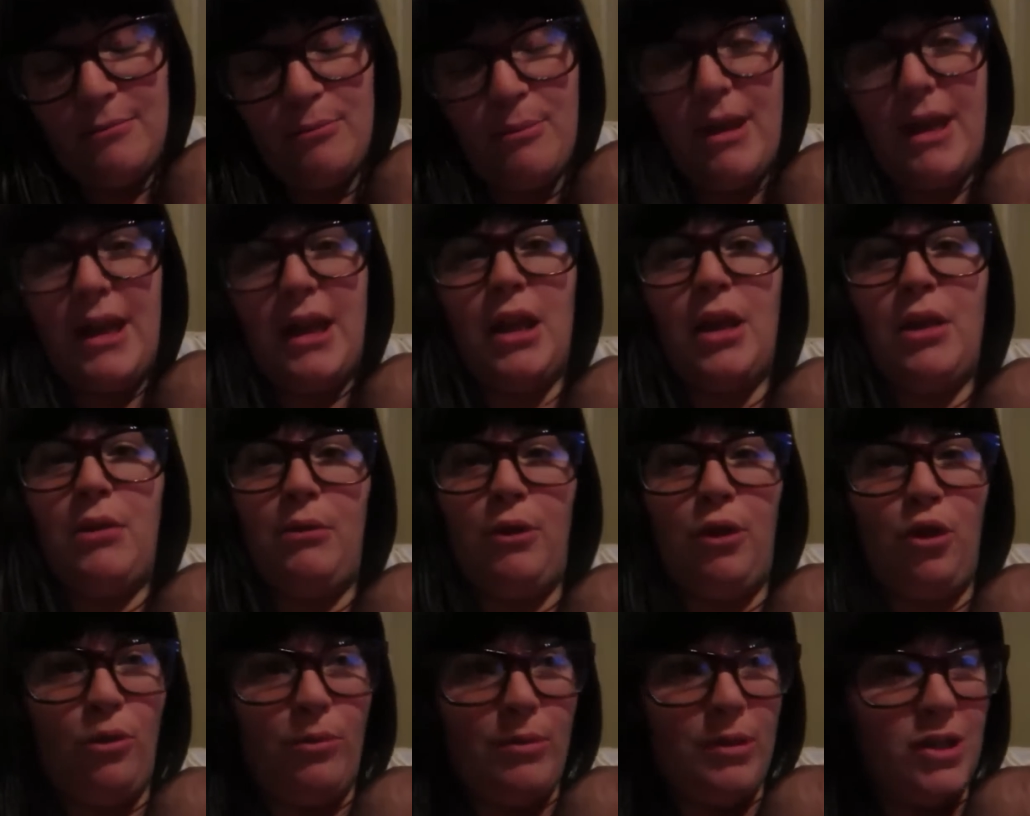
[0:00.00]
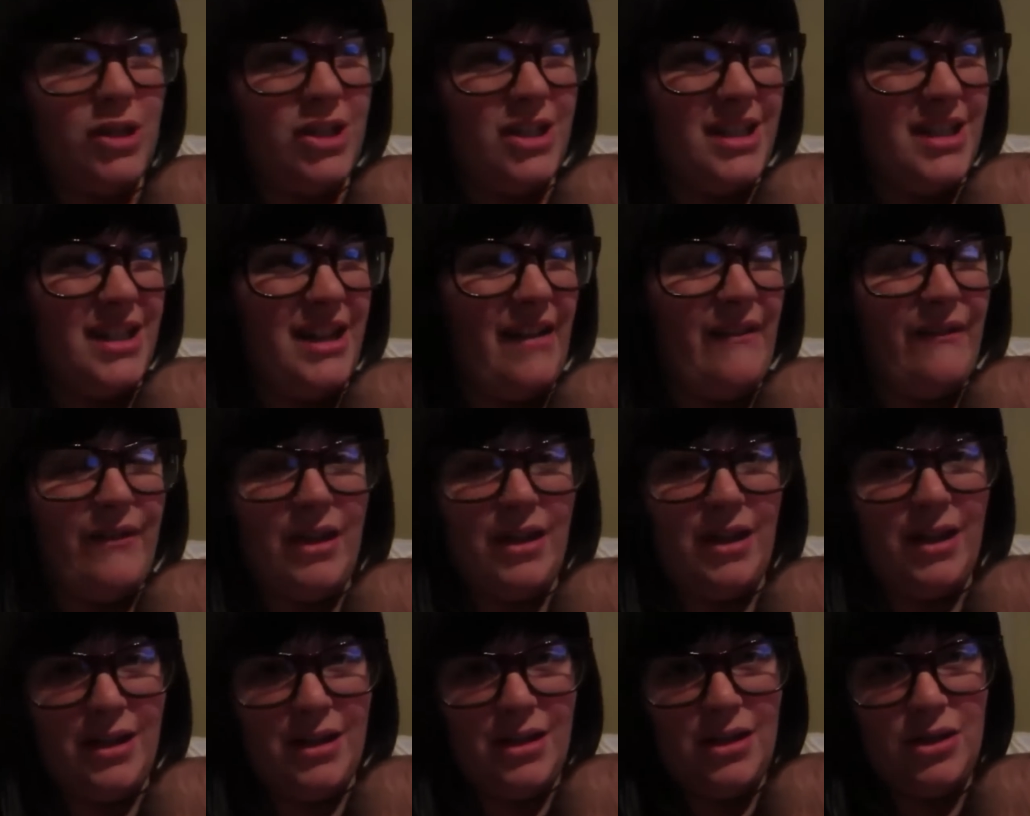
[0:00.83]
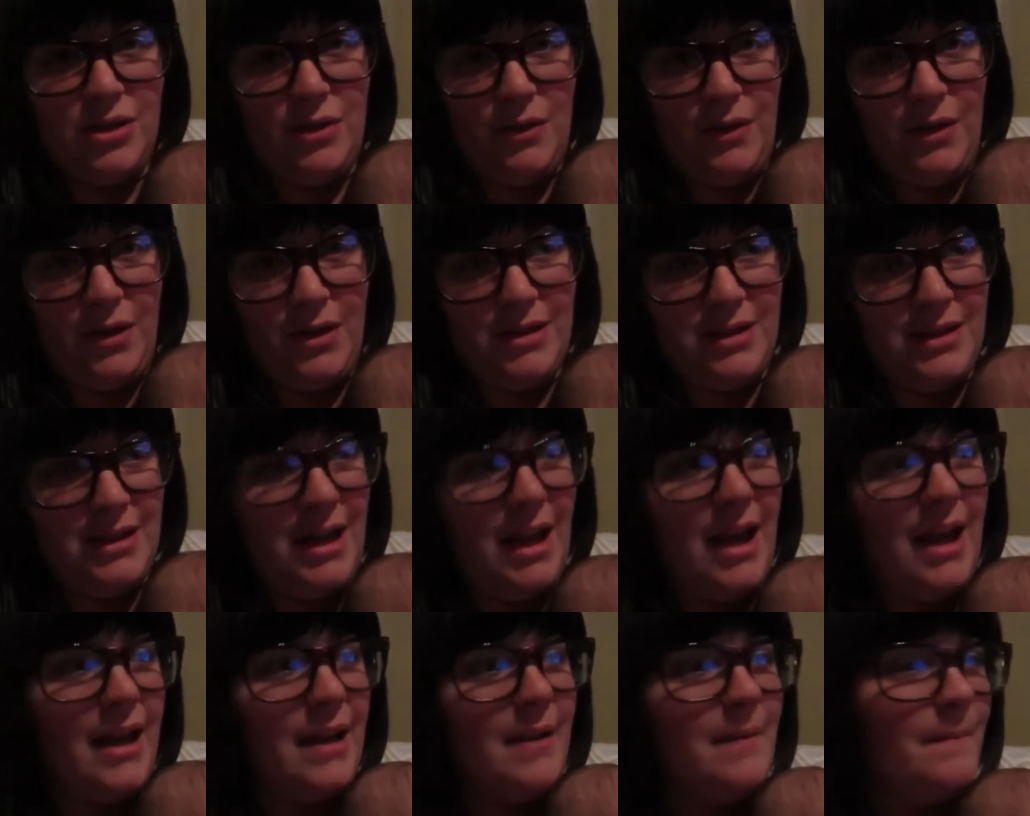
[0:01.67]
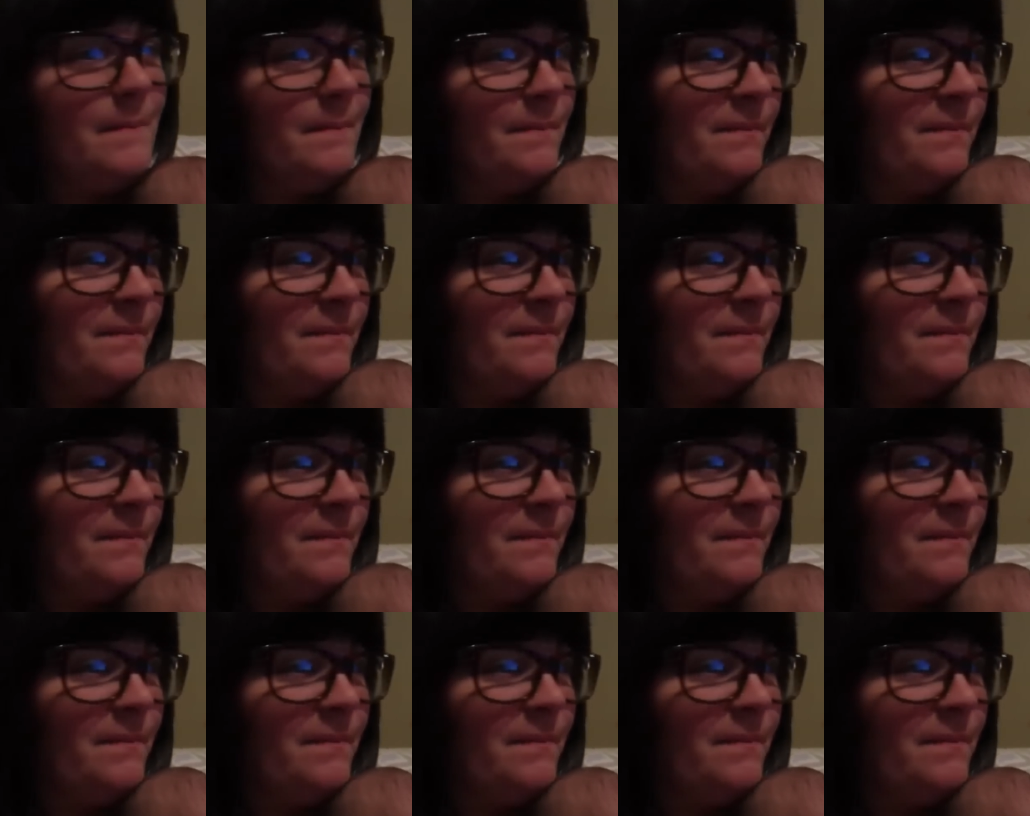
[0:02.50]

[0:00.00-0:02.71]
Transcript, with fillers: make it through, but she's not feeling too good today.